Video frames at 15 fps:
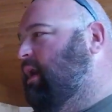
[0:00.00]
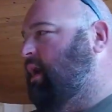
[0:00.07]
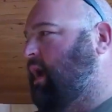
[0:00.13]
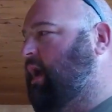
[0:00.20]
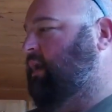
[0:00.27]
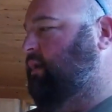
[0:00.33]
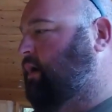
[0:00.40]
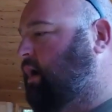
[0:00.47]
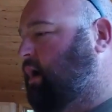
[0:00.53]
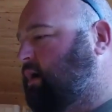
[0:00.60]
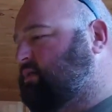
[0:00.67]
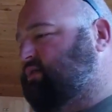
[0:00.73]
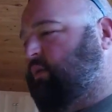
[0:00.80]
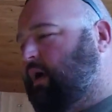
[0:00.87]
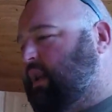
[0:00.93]
And
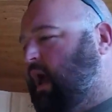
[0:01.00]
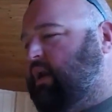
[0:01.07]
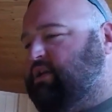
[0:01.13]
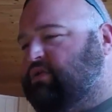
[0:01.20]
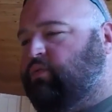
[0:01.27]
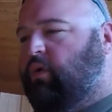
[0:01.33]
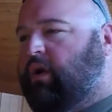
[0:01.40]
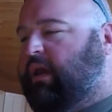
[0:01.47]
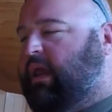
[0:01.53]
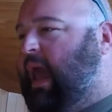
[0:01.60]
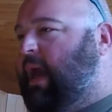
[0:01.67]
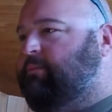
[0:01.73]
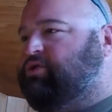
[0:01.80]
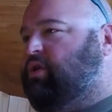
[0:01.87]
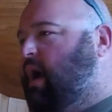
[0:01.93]
so I just want to
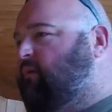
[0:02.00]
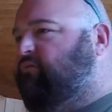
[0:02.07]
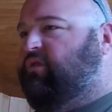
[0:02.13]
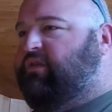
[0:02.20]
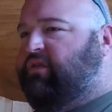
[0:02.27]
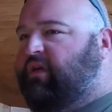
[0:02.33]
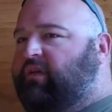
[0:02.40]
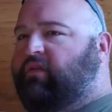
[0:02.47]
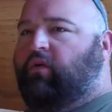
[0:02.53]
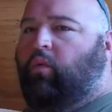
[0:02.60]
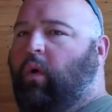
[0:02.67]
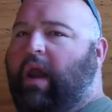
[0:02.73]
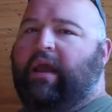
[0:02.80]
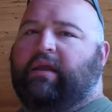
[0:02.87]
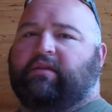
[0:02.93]
capture everything the
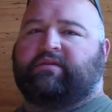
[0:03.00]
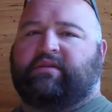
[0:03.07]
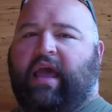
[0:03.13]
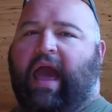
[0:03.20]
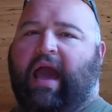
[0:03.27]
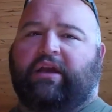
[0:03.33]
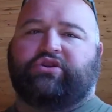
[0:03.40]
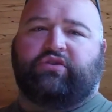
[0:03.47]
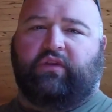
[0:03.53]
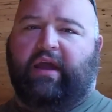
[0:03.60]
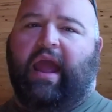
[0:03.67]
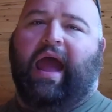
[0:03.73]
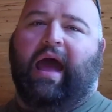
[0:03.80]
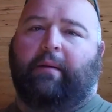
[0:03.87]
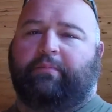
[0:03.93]
way it actually
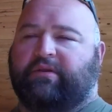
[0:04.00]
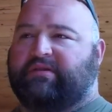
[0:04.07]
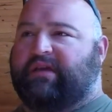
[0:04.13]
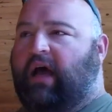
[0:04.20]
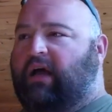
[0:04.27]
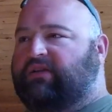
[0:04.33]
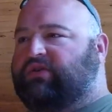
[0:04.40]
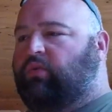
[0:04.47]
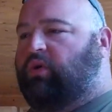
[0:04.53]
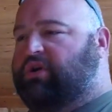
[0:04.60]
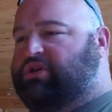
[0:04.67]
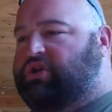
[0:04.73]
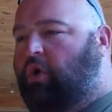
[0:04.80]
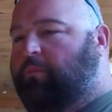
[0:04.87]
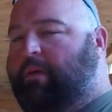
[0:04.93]
happens. I also want to
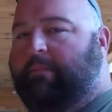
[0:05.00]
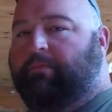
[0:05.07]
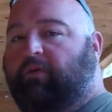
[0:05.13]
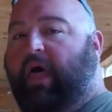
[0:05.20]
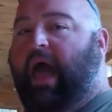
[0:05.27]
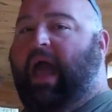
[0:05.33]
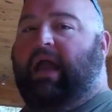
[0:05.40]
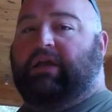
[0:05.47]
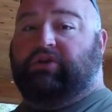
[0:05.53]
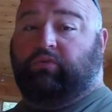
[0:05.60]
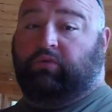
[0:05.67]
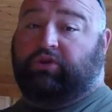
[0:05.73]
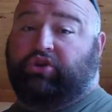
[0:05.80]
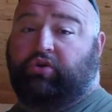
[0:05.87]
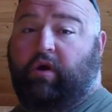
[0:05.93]
show people the actual
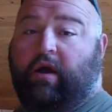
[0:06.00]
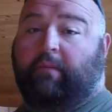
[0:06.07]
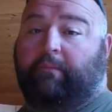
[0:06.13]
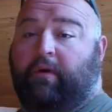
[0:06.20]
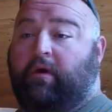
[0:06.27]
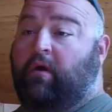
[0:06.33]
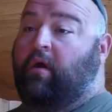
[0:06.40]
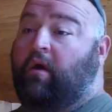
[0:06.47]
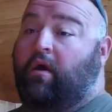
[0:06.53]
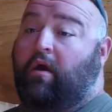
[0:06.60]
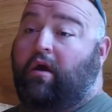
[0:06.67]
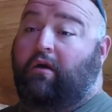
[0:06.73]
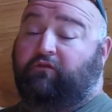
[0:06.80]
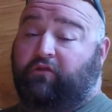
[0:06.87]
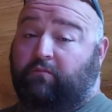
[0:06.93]
trip
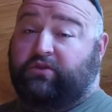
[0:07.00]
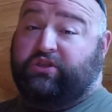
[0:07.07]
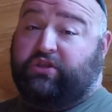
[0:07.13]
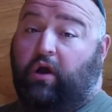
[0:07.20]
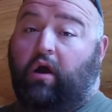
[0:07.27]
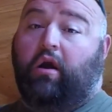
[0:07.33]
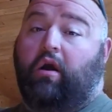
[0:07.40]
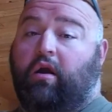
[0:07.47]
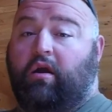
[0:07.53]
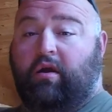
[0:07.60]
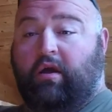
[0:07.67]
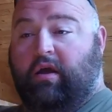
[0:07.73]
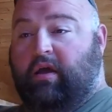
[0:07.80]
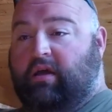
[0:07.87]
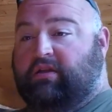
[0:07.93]
from start
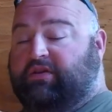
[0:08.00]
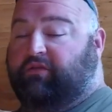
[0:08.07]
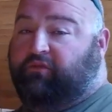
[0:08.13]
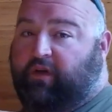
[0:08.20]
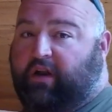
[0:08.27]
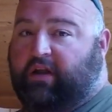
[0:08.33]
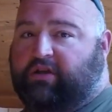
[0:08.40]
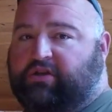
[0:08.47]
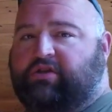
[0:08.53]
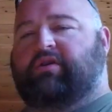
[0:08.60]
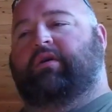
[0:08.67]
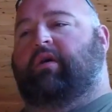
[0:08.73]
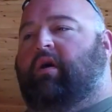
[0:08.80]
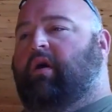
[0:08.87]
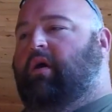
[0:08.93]
to
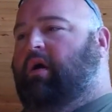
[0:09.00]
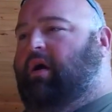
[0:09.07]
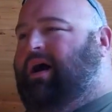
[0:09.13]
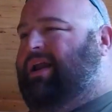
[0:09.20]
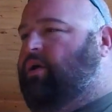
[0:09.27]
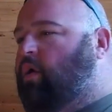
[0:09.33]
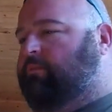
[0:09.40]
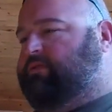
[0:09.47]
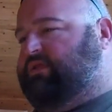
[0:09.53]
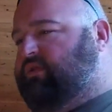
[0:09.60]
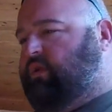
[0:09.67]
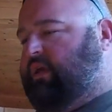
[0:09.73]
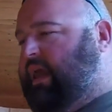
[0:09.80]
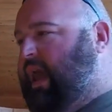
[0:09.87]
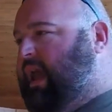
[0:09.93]
finish. I know I'm still
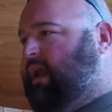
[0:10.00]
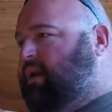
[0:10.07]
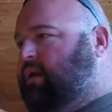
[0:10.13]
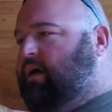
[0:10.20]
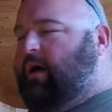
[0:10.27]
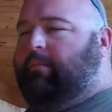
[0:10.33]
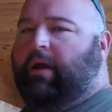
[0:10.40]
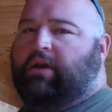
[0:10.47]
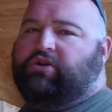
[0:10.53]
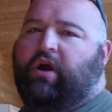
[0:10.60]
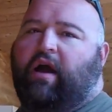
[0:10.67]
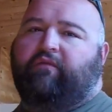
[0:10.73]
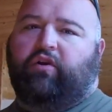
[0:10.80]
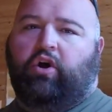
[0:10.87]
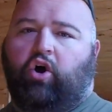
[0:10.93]
in Canada. I'm not
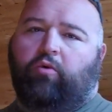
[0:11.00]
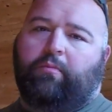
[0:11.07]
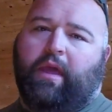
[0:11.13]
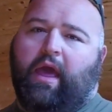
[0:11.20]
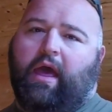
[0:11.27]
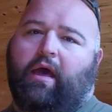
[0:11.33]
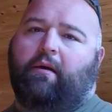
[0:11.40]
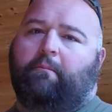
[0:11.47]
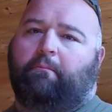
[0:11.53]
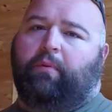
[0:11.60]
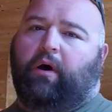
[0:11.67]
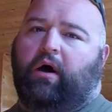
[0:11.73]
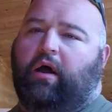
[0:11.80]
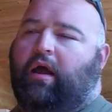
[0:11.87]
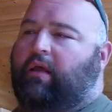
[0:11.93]
driving home yet,
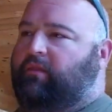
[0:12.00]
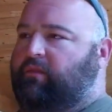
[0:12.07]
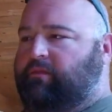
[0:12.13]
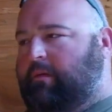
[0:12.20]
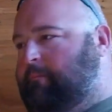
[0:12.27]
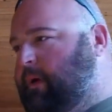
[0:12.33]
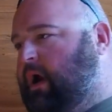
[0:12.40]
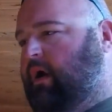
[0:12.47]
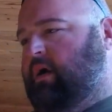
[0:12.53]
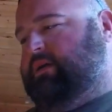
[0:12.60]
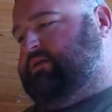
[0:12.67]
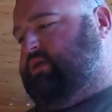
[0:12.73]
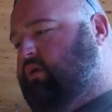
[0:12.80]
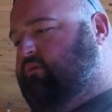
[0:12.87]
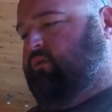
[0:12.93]
but the bear
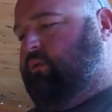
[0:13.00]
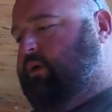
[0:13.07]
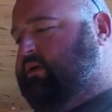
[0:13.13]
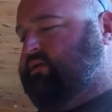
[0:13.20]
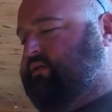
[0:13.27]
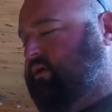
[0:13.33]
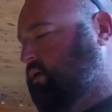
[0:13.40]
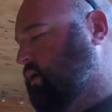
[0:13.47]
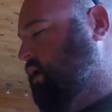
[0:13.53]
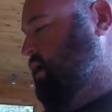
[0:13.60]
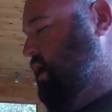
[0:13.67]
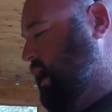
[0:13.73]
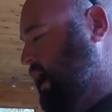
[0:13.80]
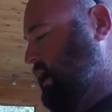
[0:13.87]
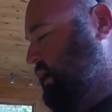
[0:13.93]
hunt's over with. So
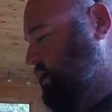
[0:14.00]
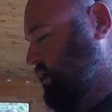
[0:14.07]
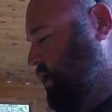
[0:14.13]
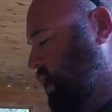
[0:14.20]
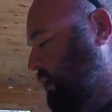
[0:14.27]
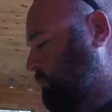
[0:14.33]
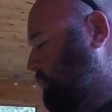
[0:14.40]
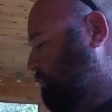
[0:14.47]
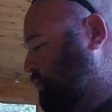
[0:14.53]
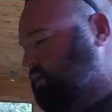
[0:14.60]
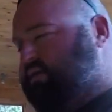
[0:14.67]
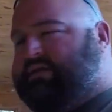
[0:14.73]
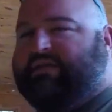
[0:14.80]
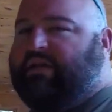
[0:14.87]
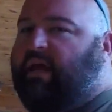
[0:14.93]
I'm going to put
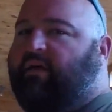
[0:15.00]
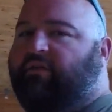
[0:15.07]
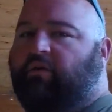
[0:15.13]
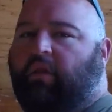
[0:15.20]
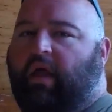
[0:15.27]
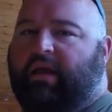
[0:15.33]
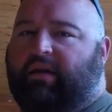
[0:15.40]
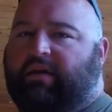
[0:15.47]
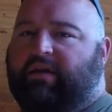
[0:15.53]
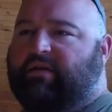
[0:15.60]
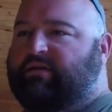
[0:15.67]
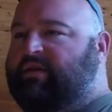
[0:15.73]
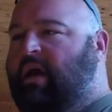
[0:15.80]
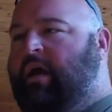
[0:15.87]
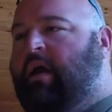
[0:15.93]
this together like it
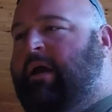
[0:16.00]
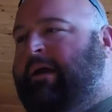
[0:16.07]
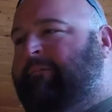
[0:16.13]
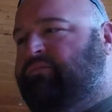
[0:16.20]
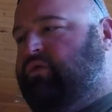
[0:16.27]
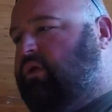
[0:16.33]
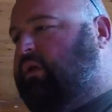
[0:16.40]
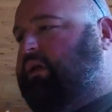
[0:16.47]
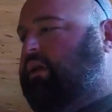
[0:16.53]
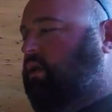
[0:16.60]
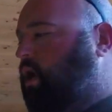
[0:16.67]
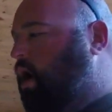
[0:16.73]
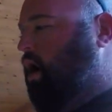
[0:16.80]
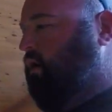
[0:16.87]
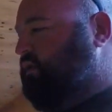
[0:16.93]
is. They're a little long.